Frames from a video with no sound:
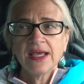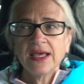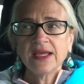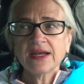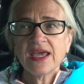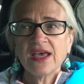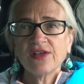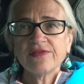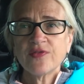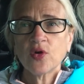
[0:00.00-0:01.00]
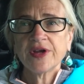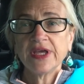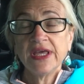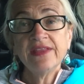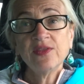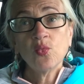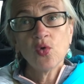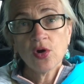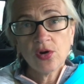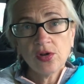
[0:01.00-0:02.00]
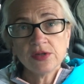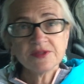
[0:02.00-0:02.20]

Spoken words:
in California, in the world,